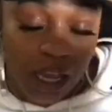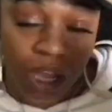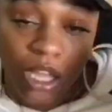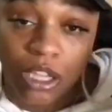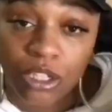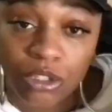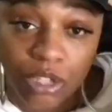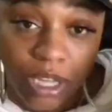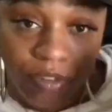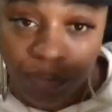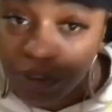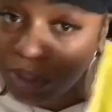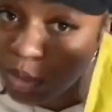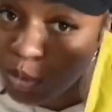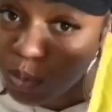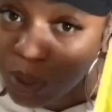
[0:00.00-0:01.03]
Definitely
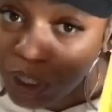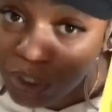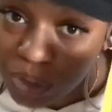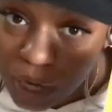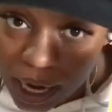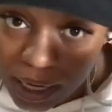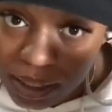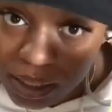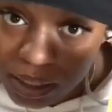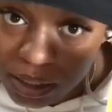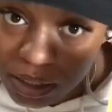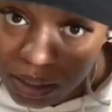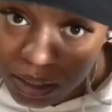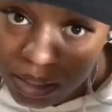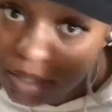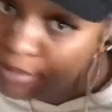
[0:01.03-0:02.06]
want to try these.
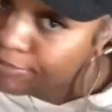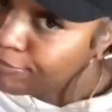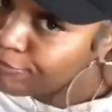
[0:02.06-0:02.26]
It's going